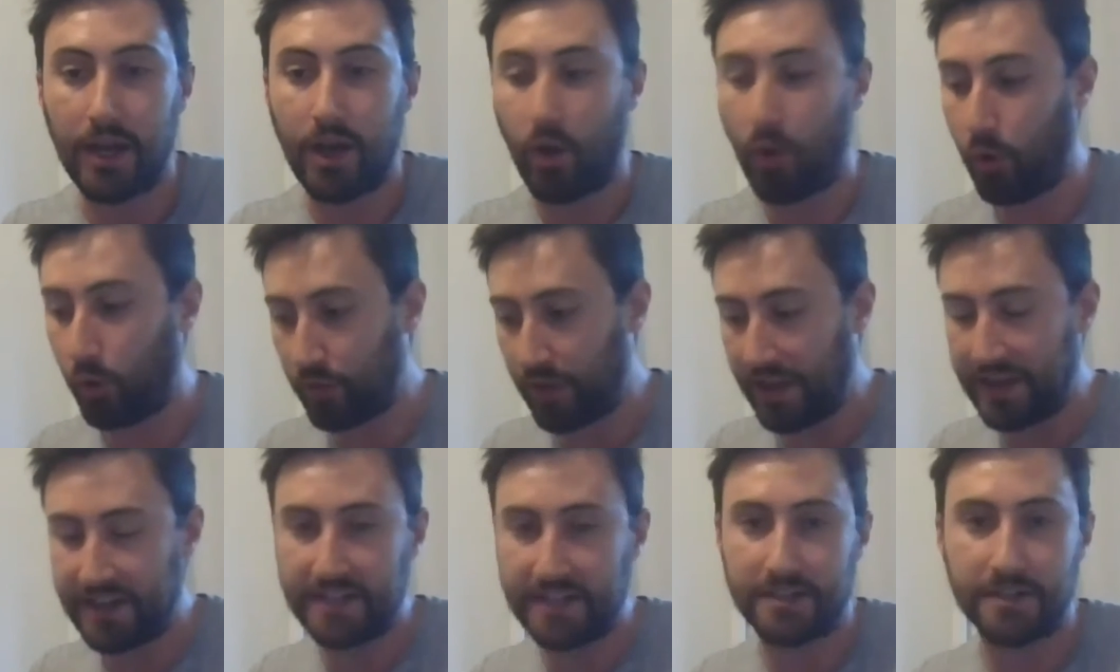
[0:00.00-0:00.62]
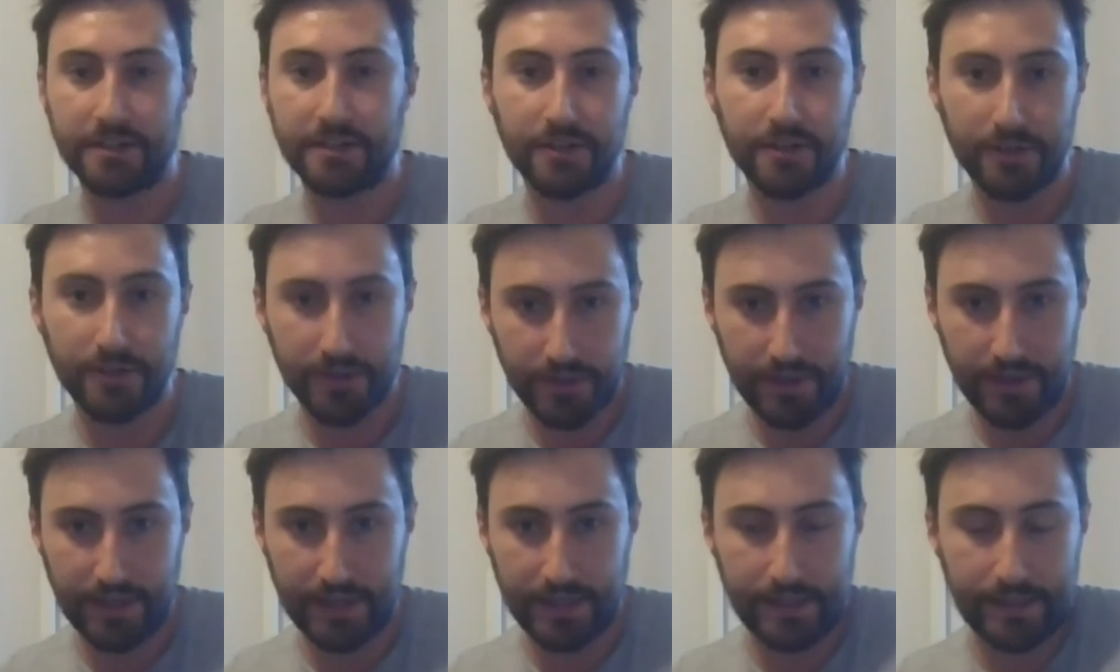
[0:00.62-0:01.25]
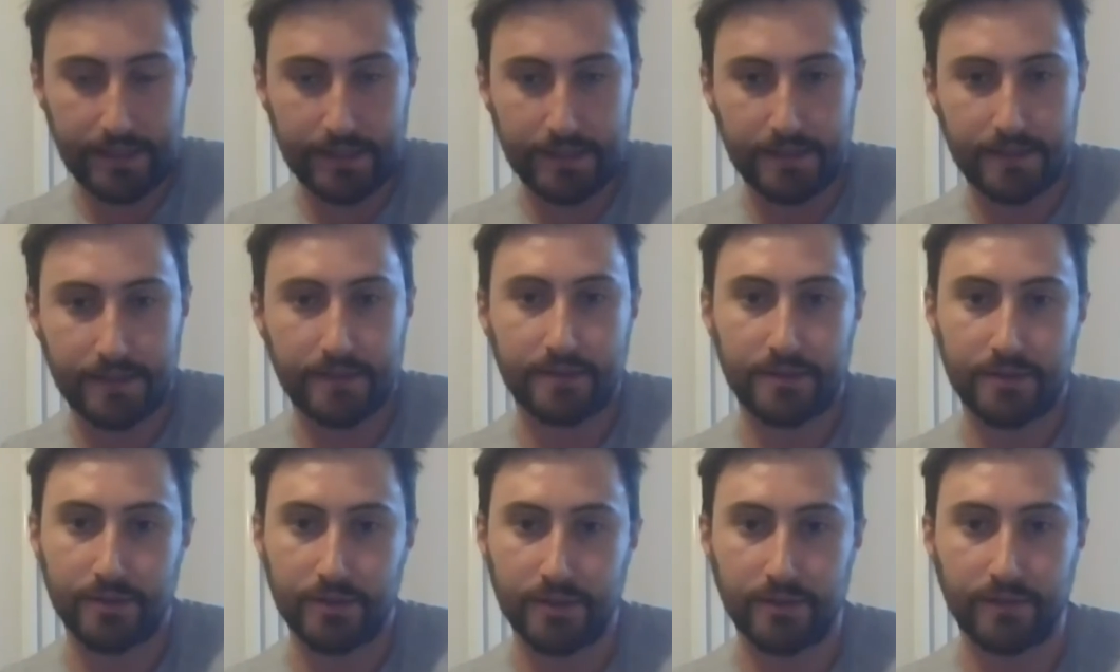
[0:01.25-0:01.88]
All they need to do is
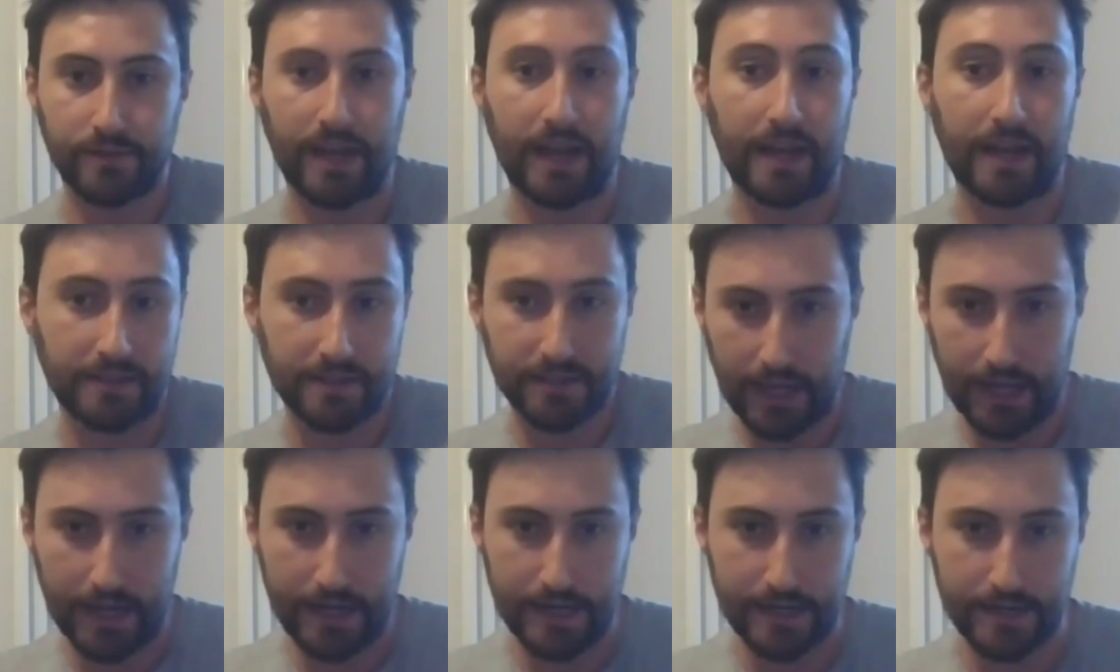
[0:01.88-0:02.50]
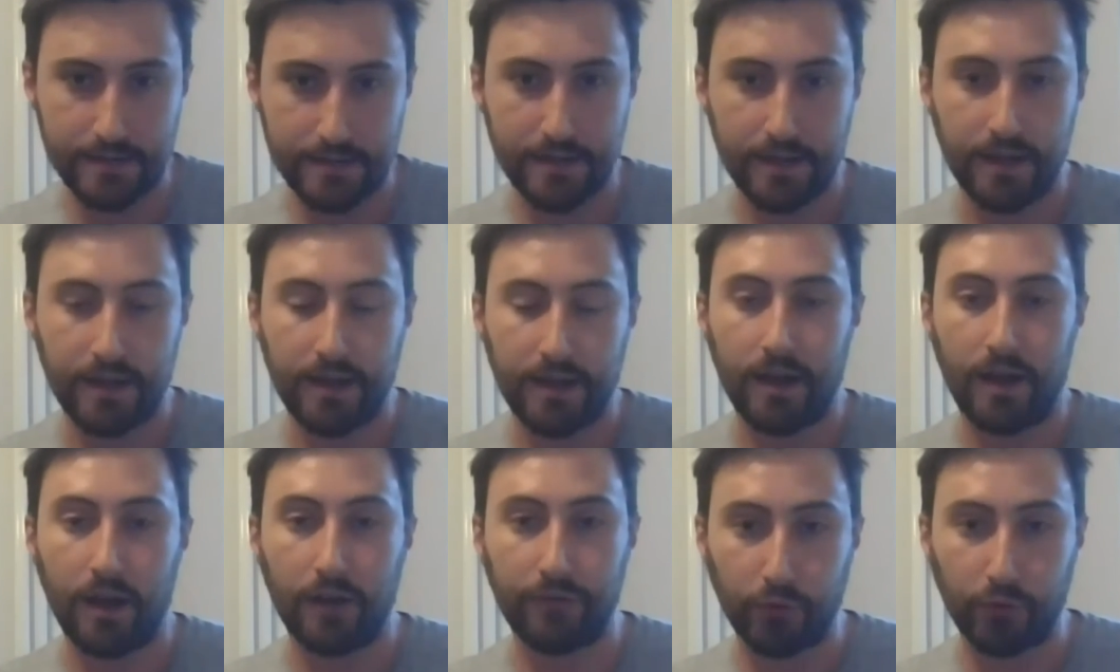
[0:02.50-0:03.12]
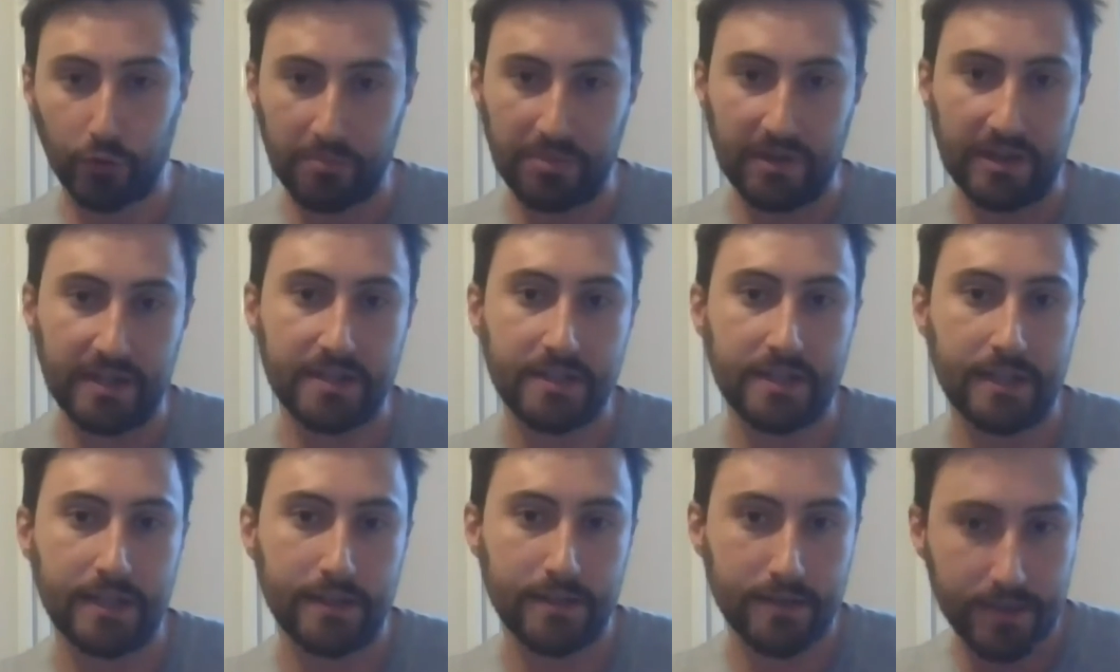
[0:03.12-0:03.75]
sort of ascertain
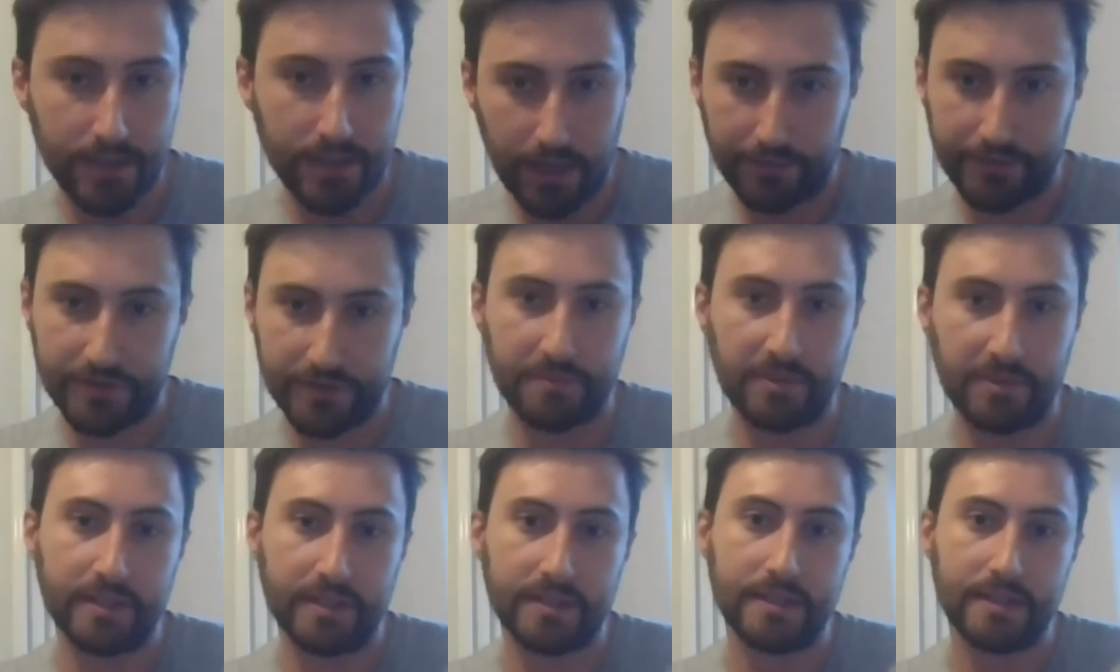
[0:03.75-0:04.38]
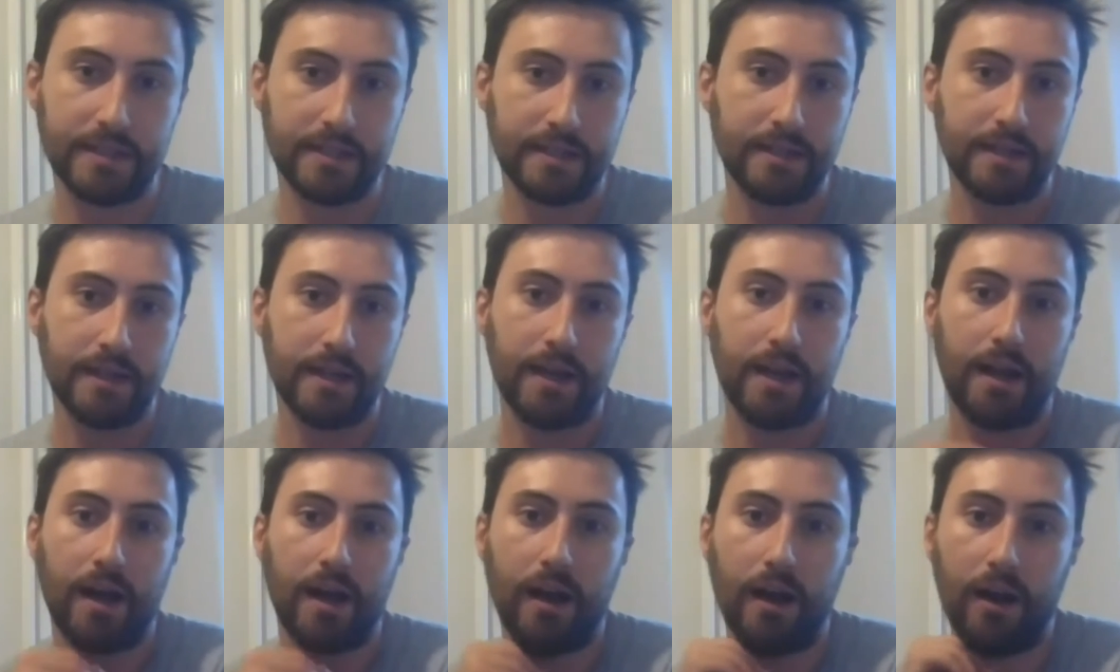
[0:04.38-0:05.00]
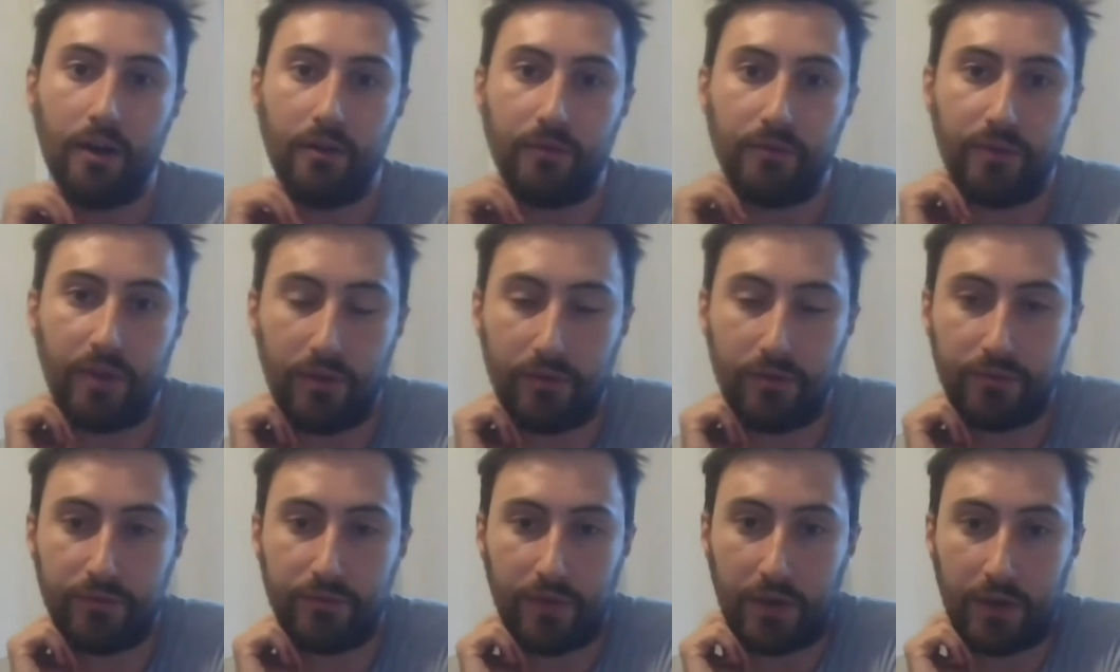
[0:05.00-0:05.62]
affordability and serviceability of
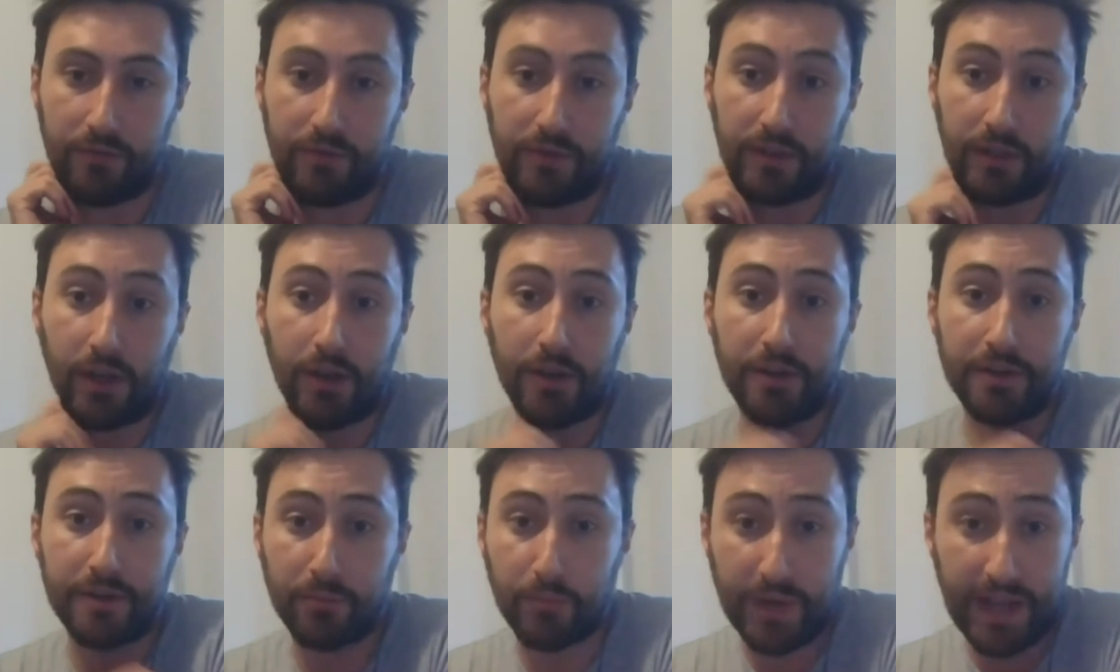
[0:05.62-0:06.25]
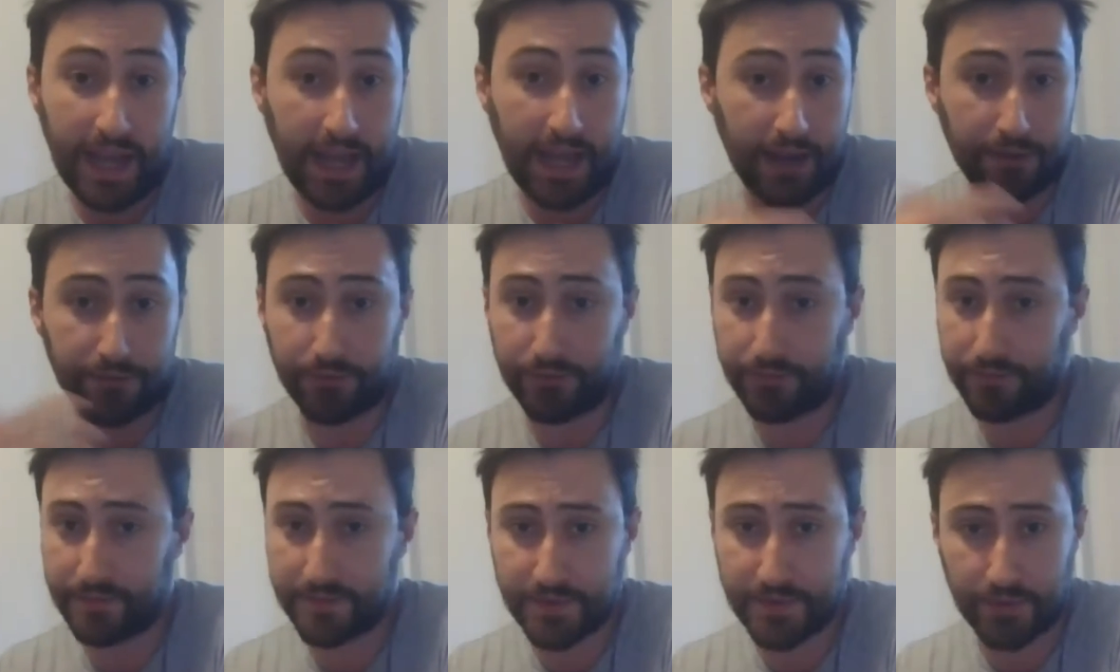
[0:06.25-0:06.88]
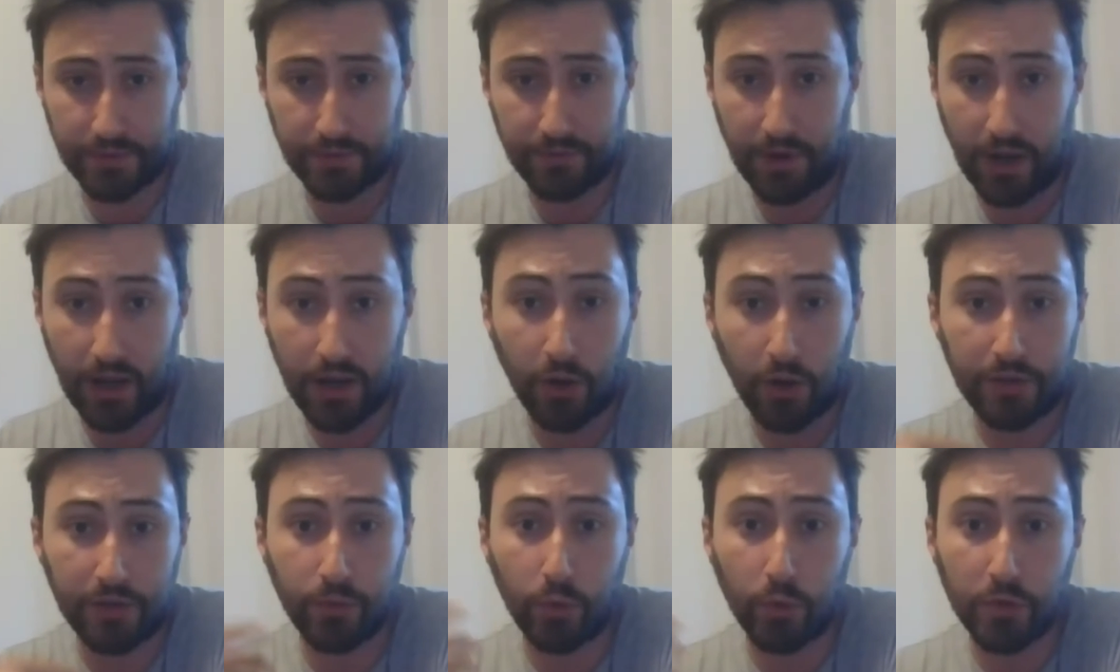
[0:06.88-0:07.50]
the loan. And we have sort of a
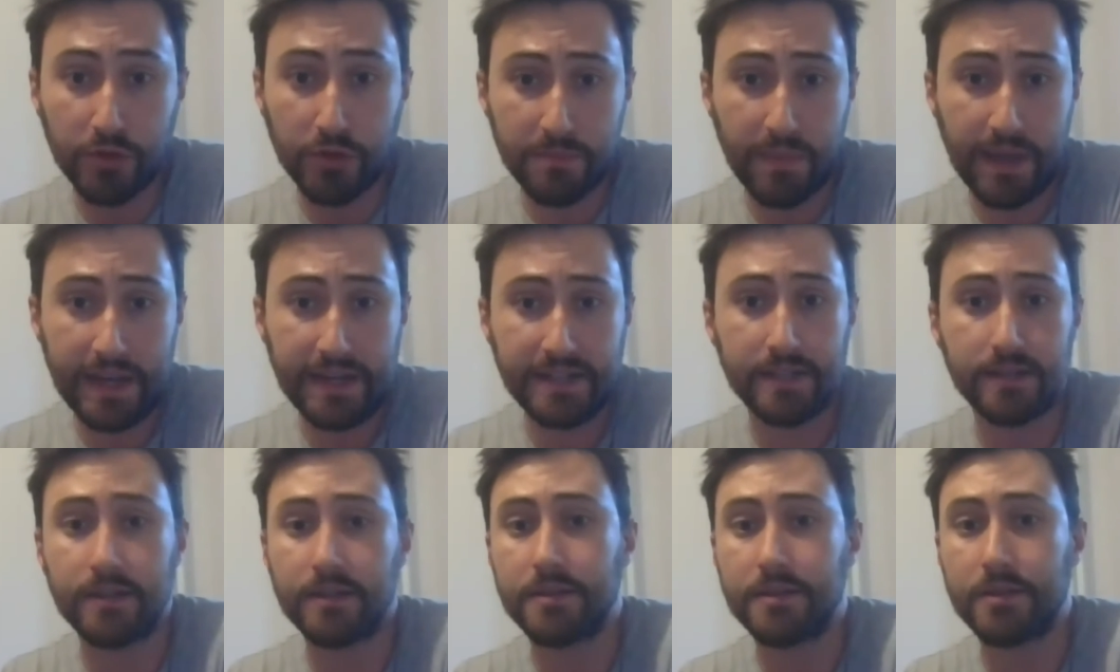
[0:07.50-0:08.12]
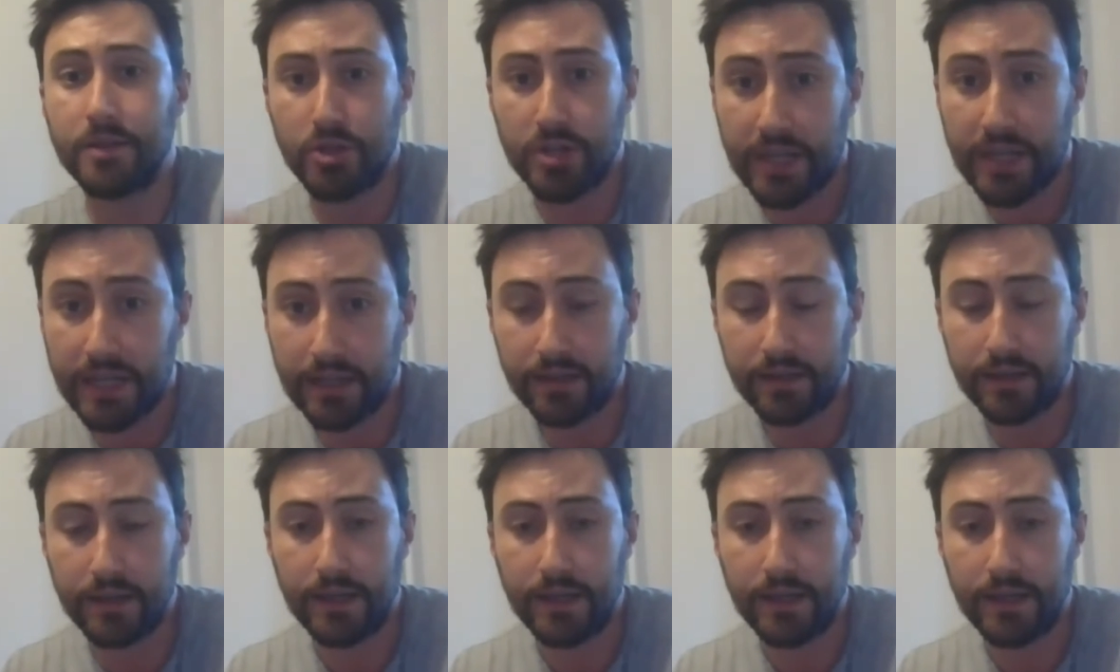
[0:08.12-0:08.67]
lot of automated decisioning